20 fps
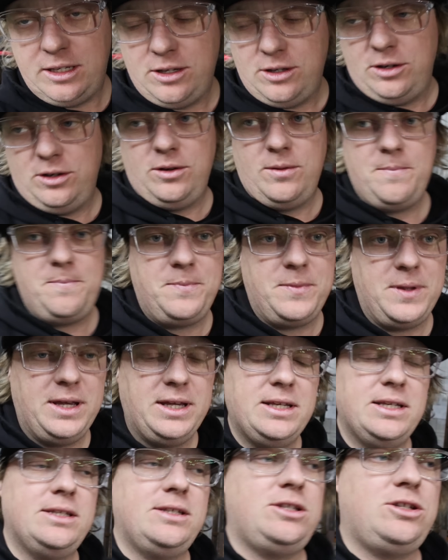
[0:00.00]
to do
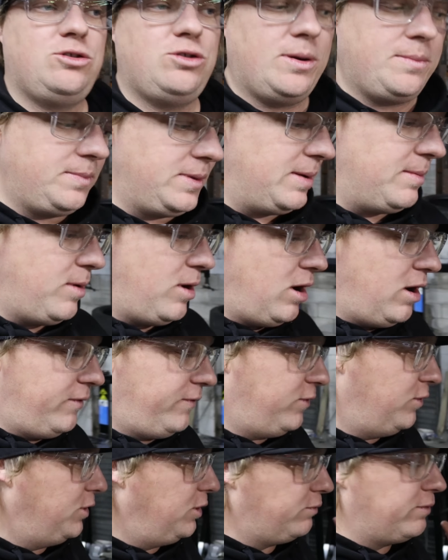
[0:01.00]
is strip them
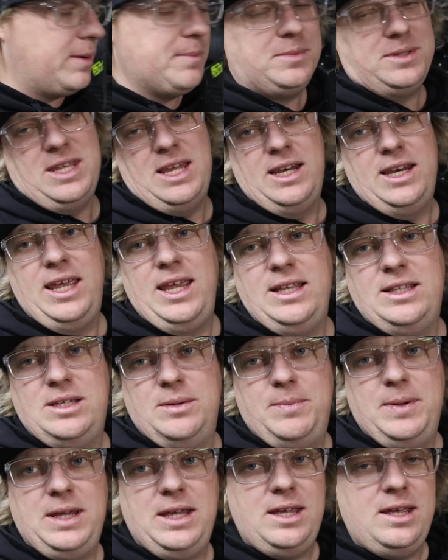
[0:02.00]
off, all the rims that need
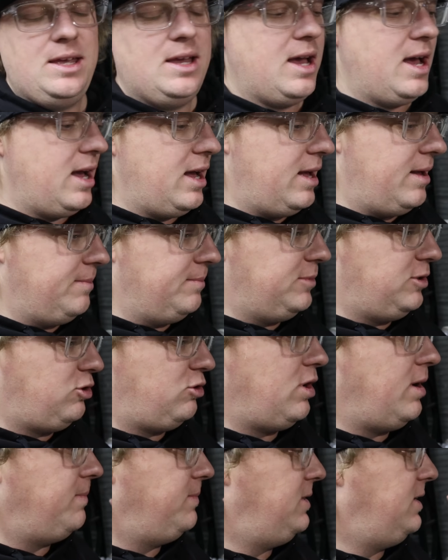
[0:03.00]
to be
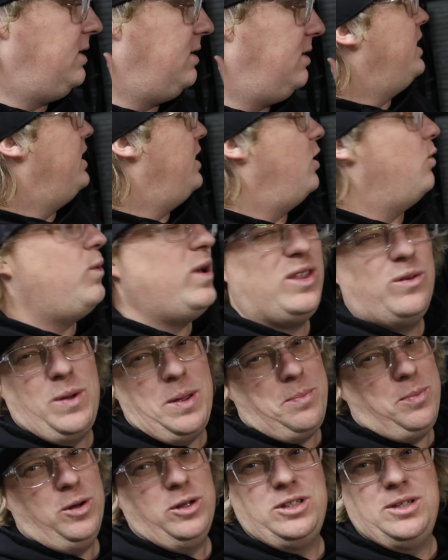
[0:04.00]
stripped. don't know whether
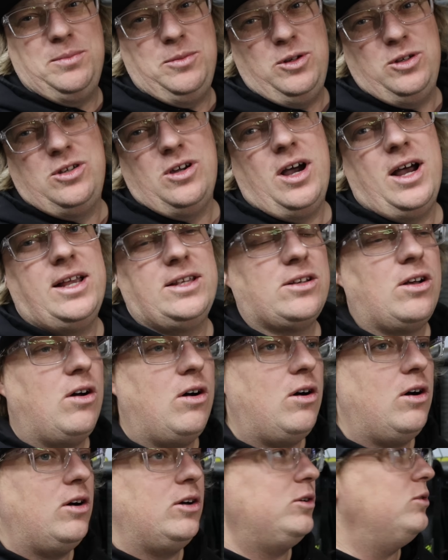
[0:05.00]
we put some new tires
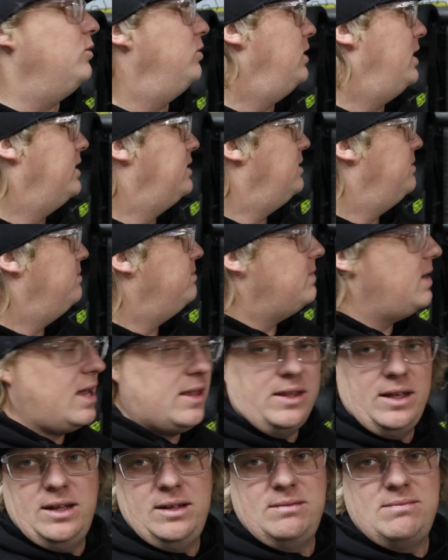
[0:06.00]
on, or like some
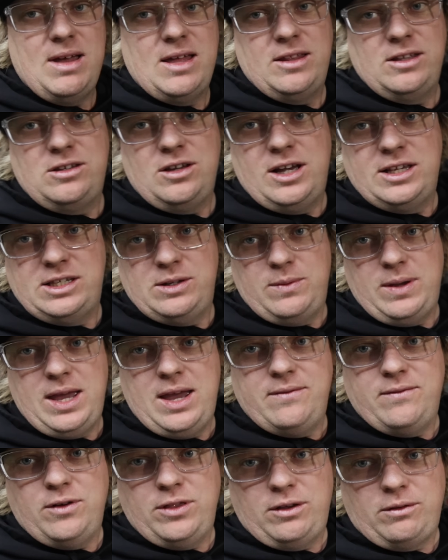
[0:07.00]
other tires that we
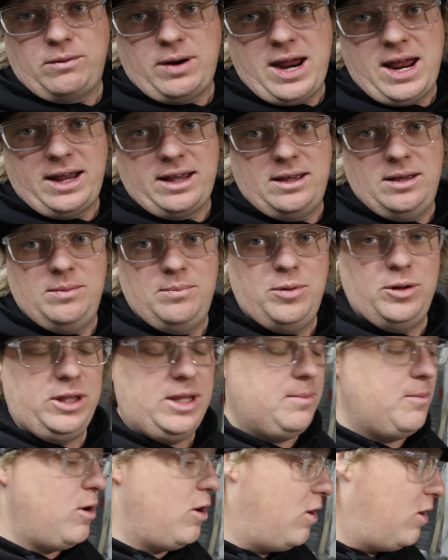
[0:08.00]
have on the rack, put
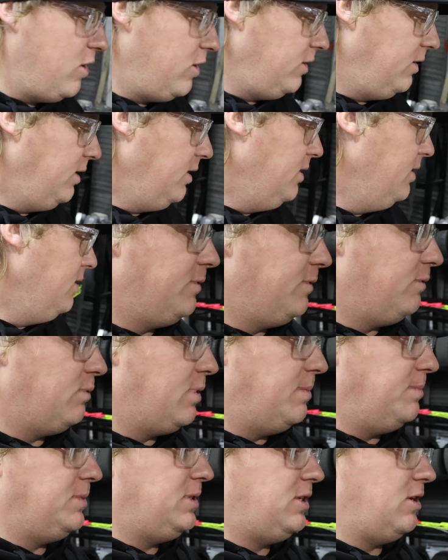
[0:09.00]
them on
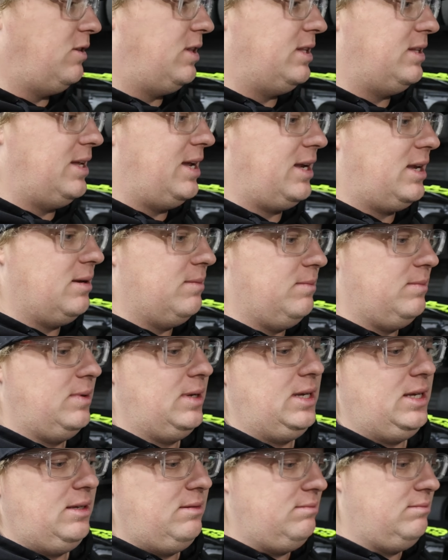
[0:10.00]
rims so that they can
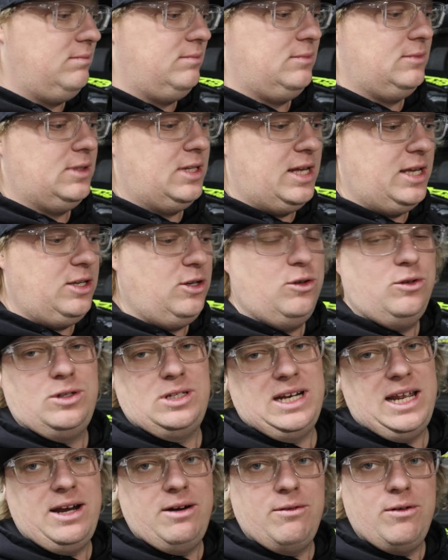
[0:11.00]
be like
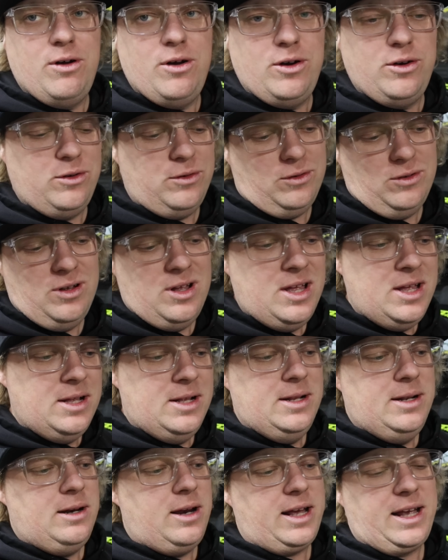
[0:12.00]
used later on, or
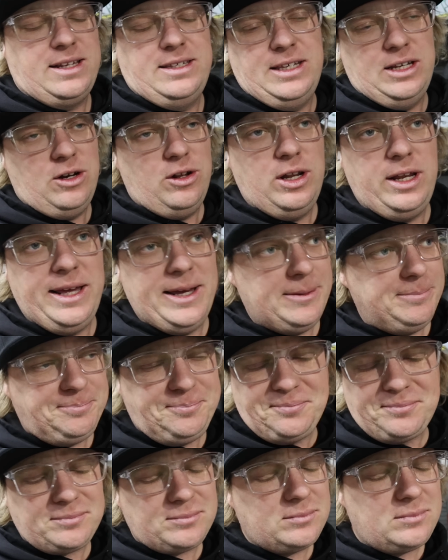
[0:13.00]
like I said earlier,
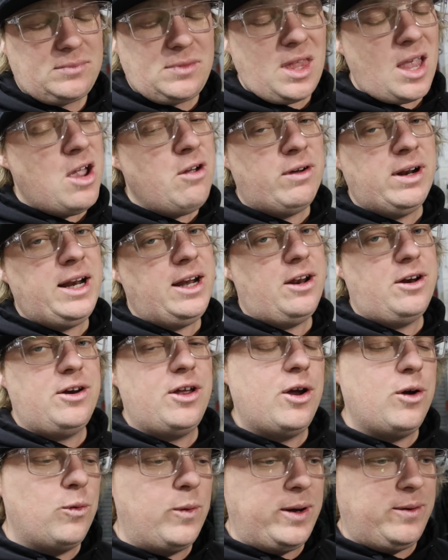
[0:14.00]
I really don't
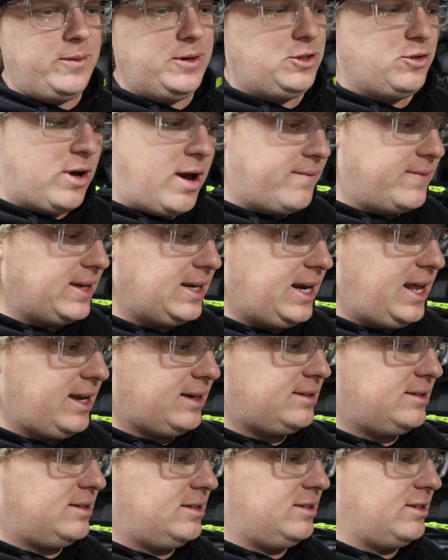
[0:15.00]
know when we're driving
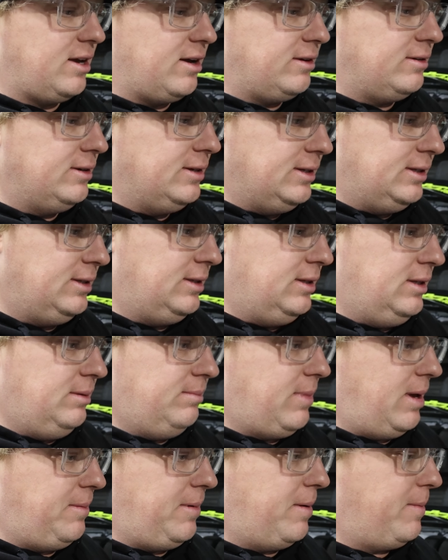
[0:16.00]
next, so
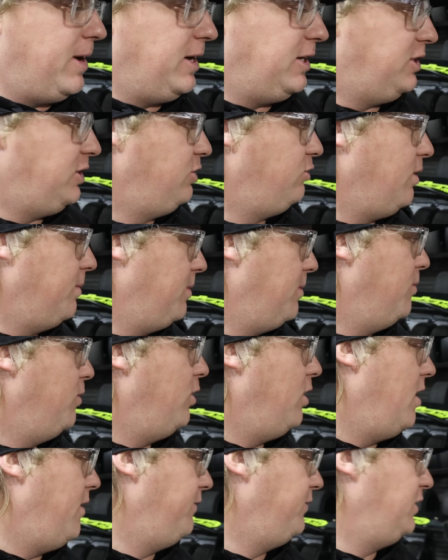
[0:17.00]
maybe I might just strip them
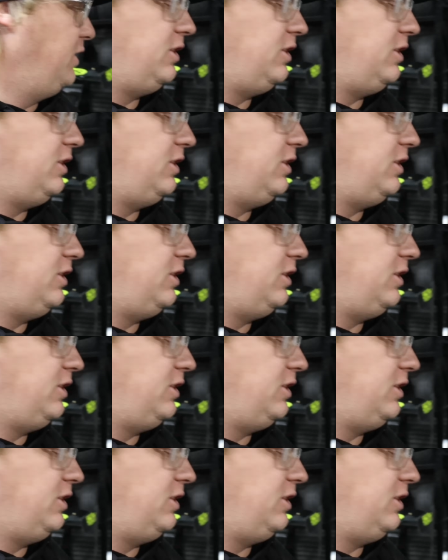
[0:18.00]
all off